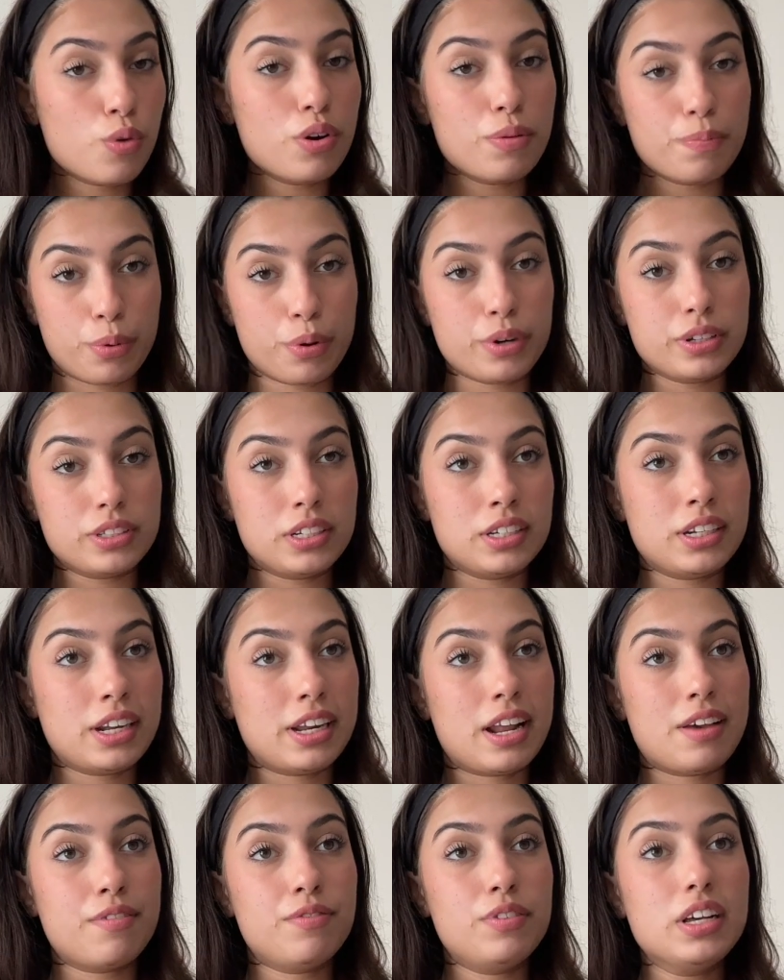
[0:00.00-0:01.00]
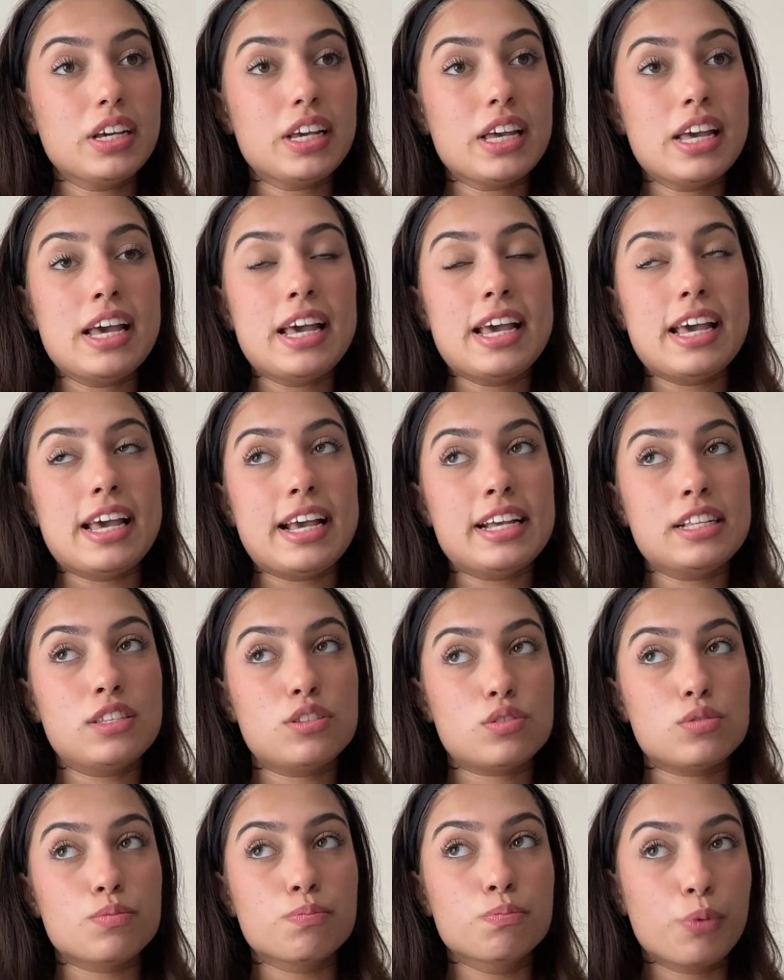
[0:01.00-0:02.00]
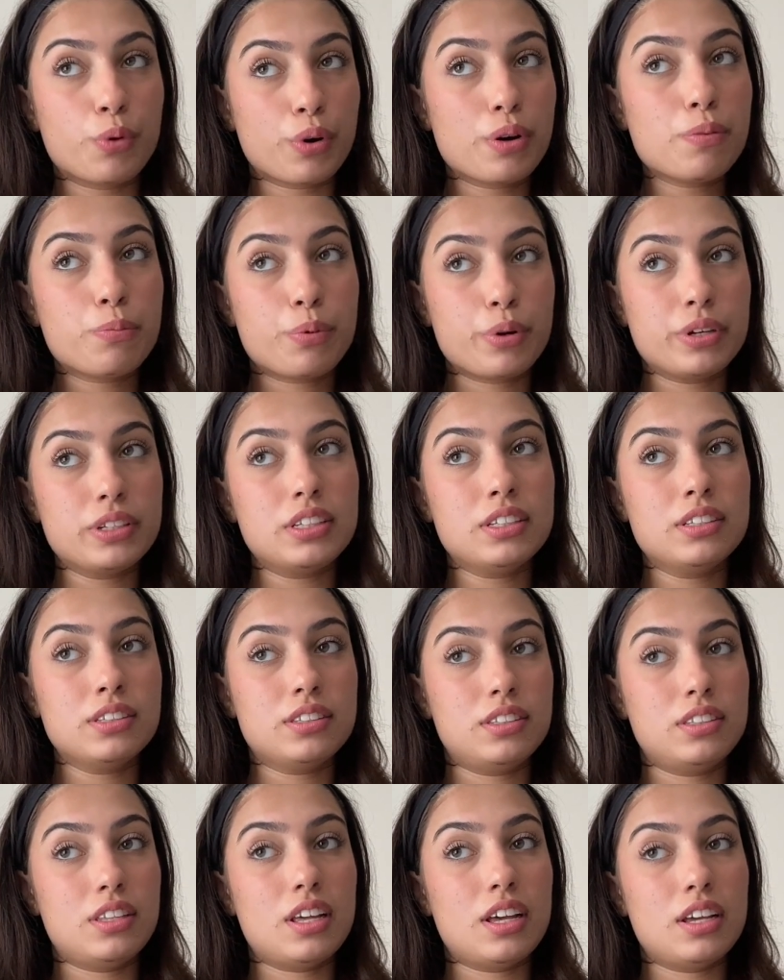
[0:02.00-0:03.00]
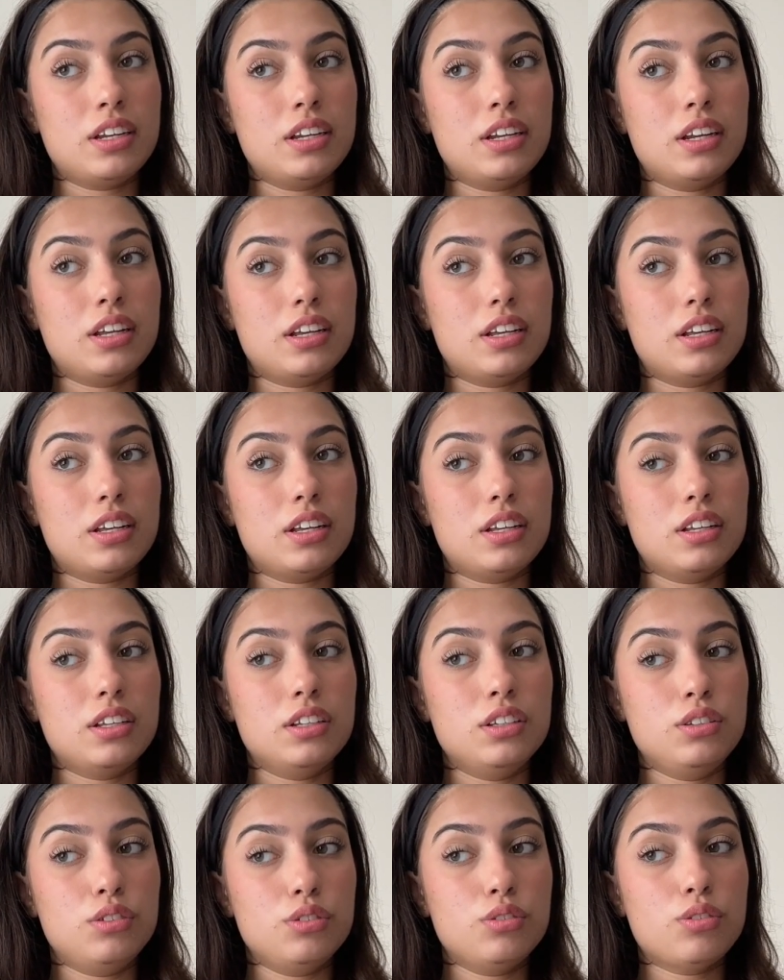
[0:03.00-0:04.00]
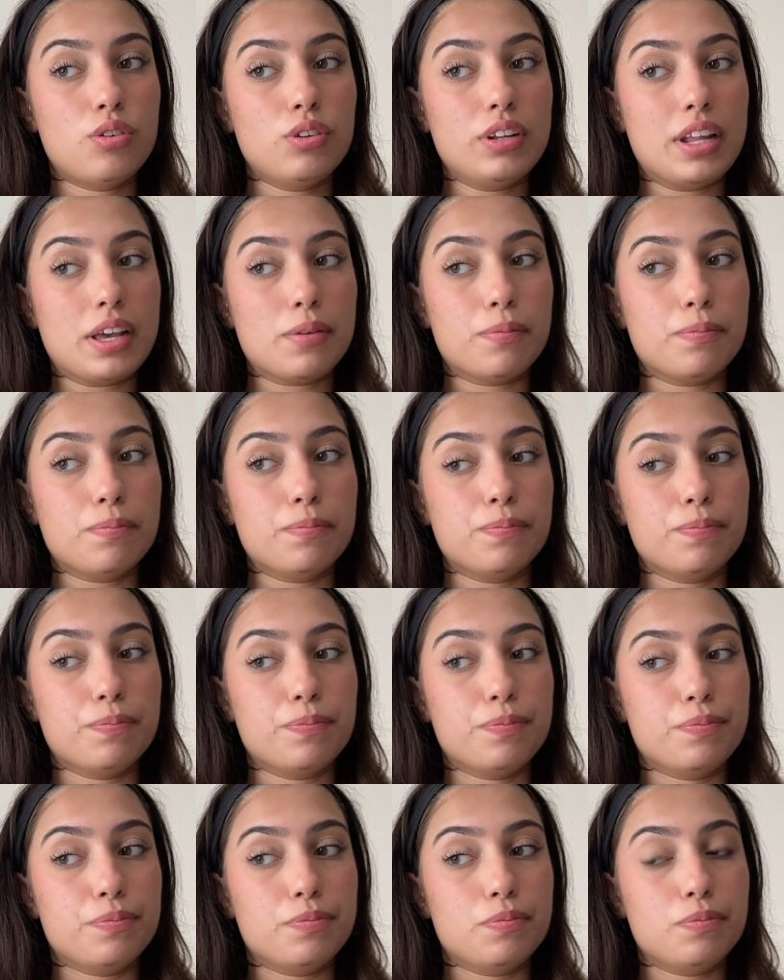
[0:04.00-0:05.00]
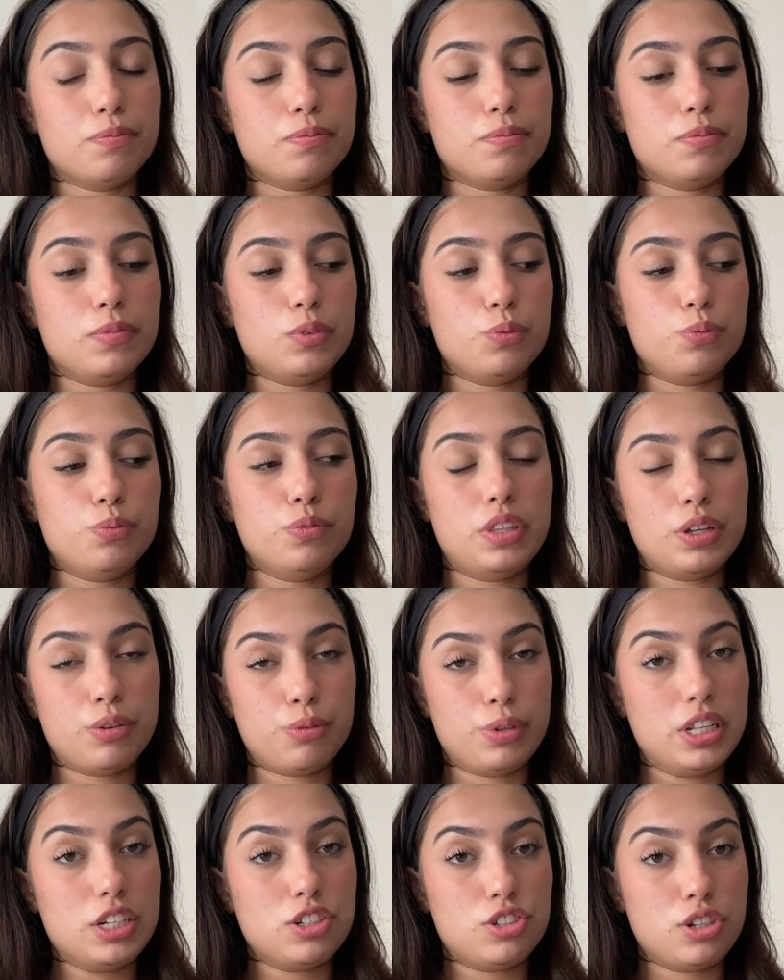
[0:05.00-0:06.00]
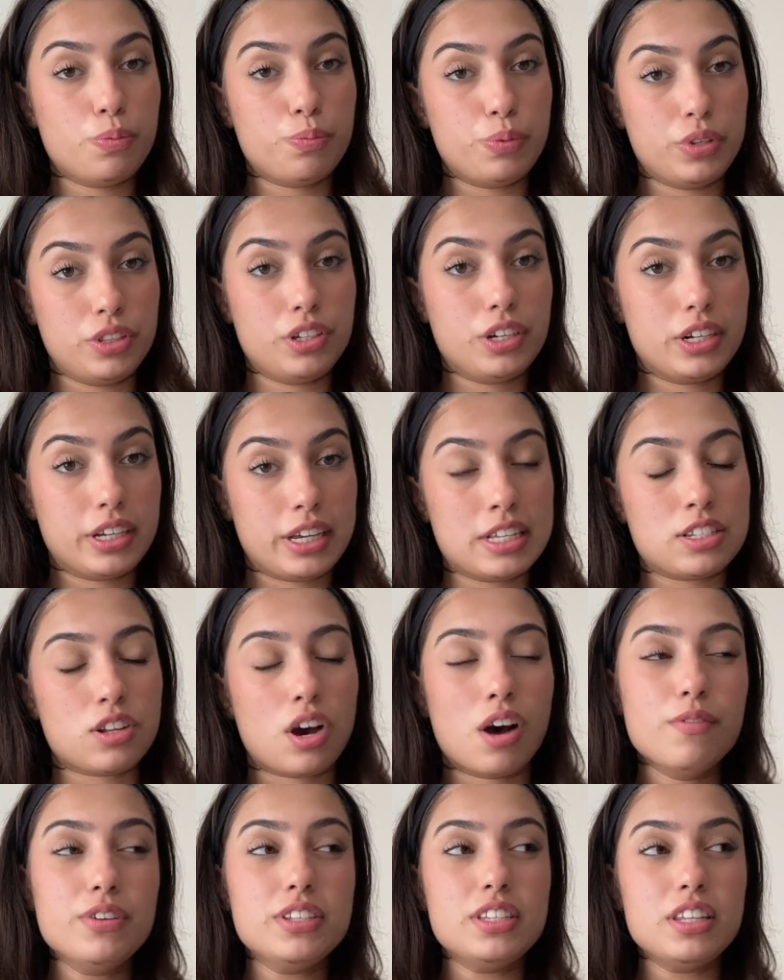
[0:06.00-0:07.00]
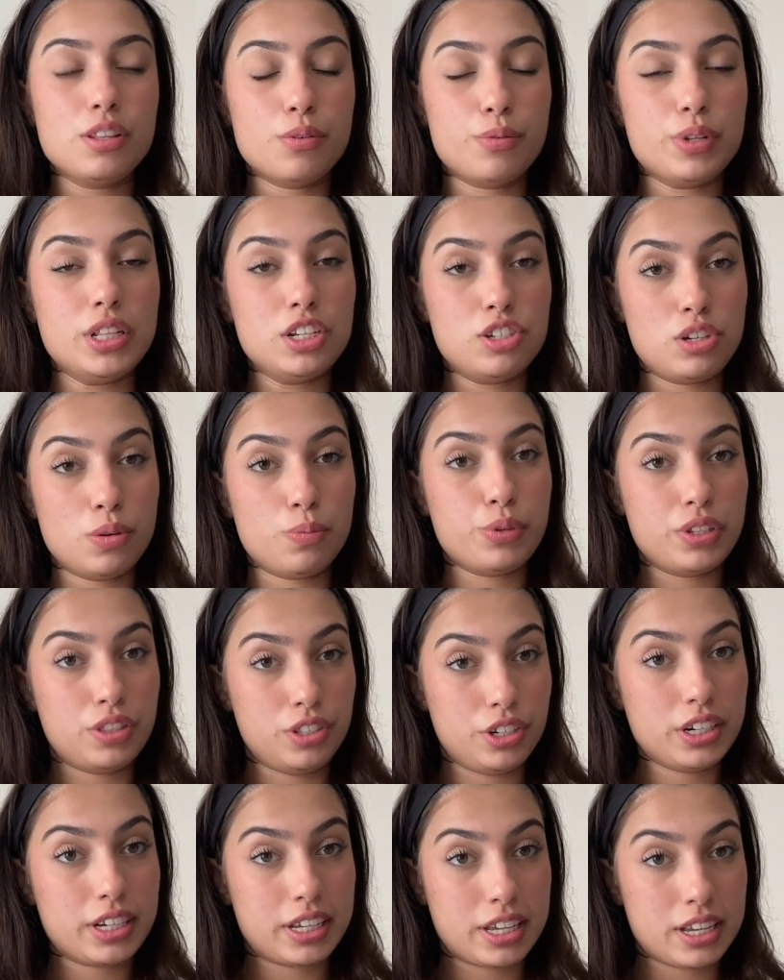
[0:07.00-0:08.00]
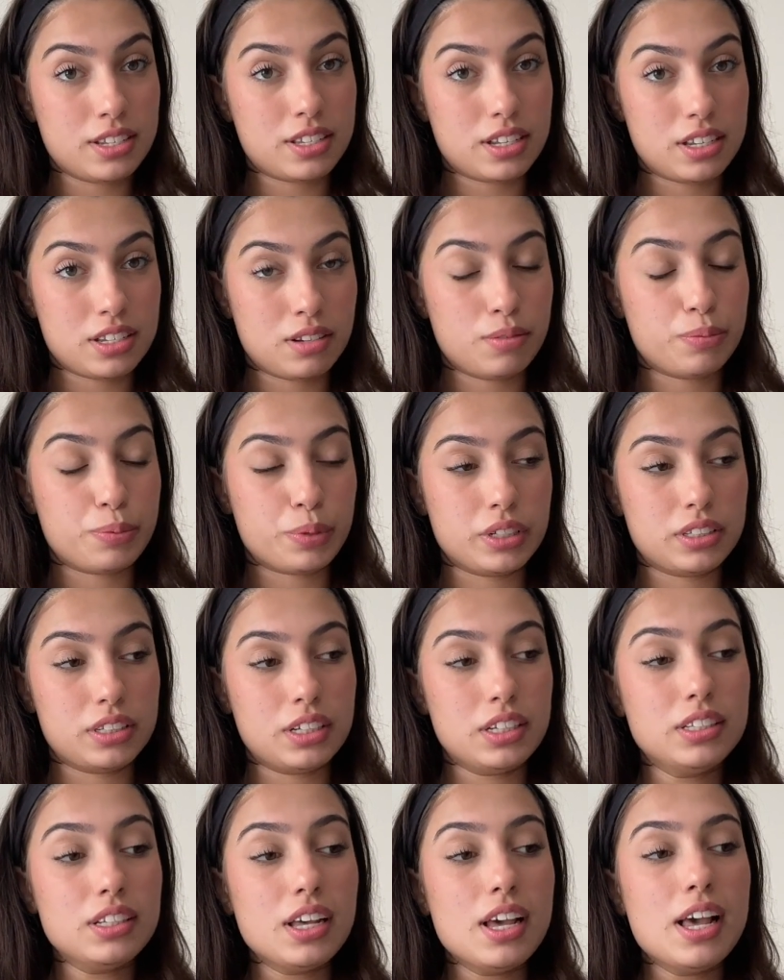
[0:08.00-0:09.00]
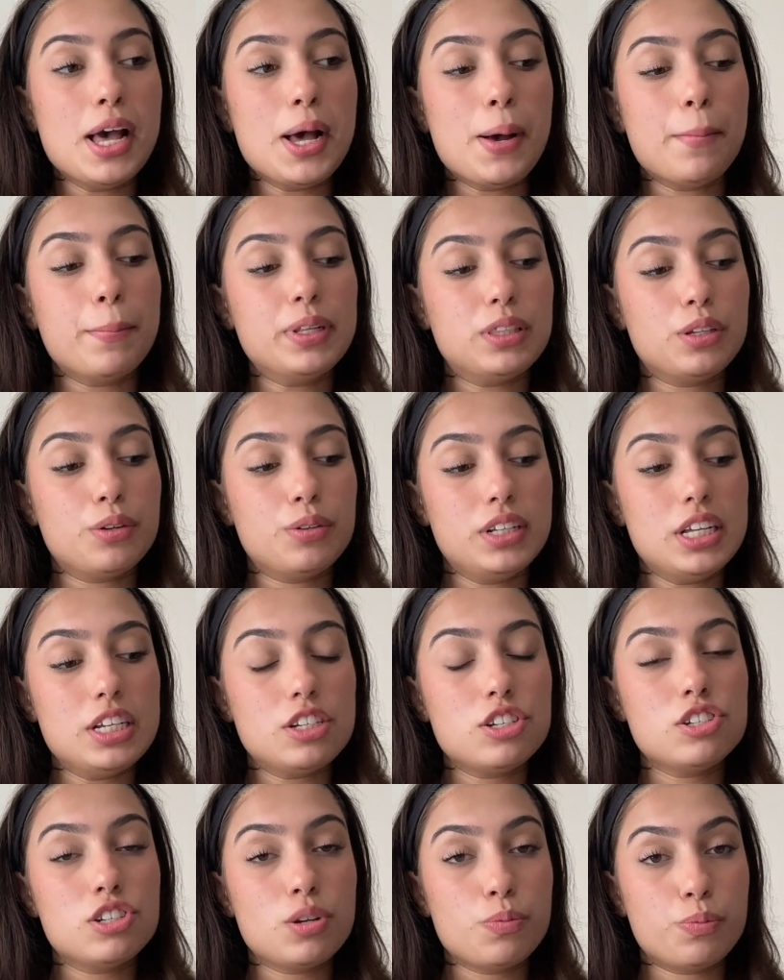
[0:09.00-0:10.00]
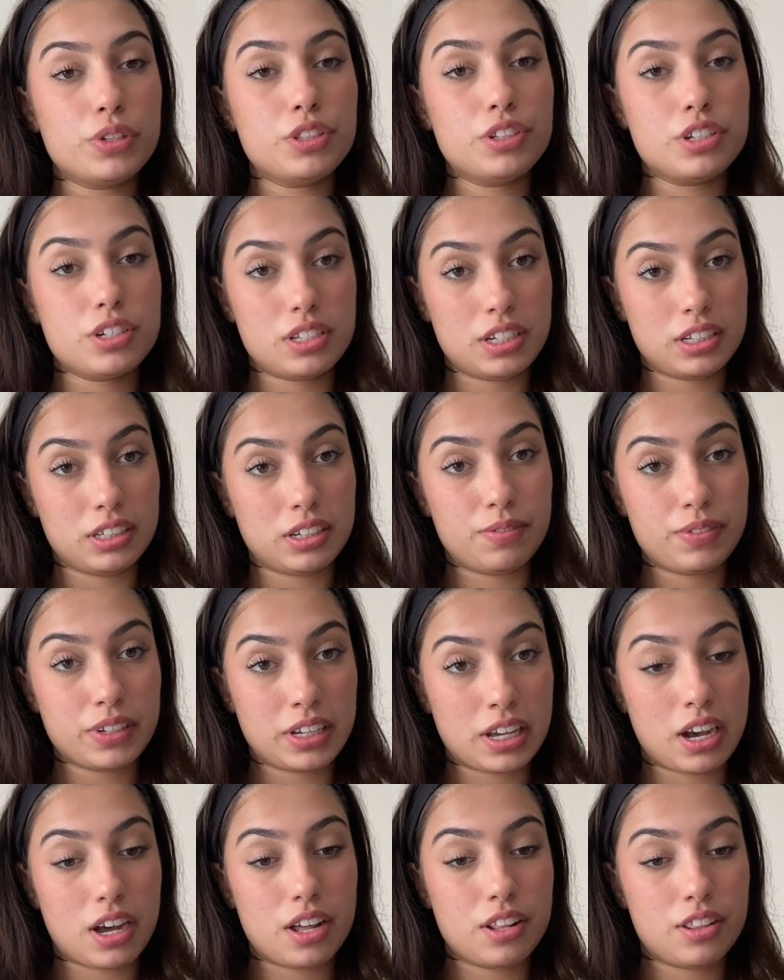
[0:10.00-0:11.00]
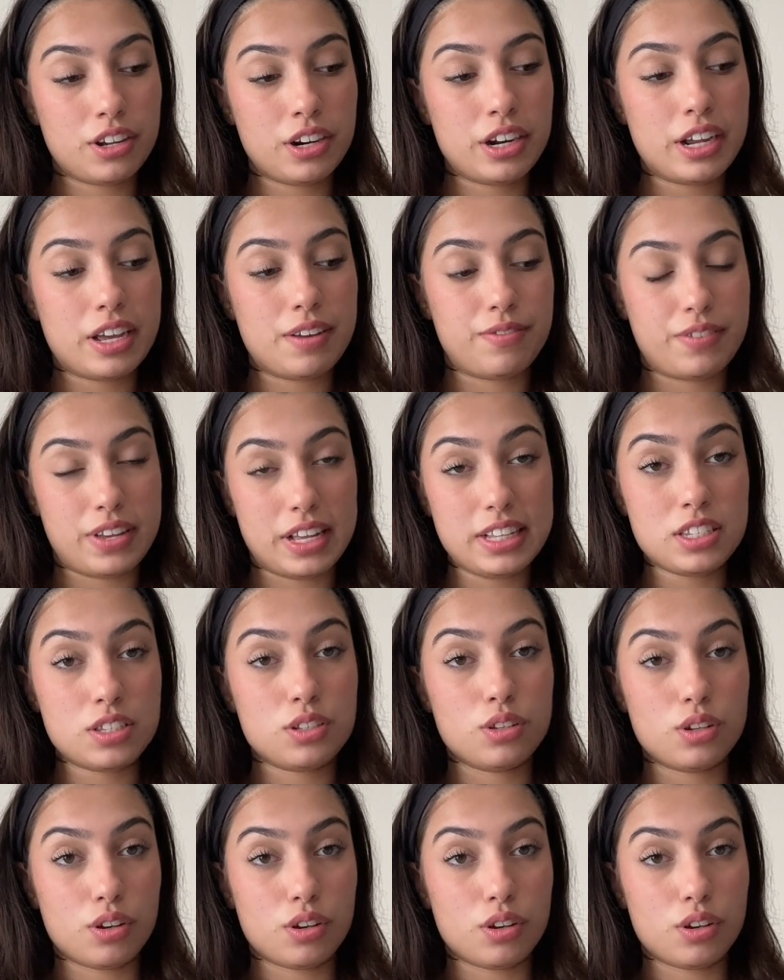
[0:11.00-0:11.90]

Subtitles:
important. And I feel like it's more important than, you know, like, the relationship with your kids. Obviously, the relationship with your kids is important, but the relationship with your significant other, if it's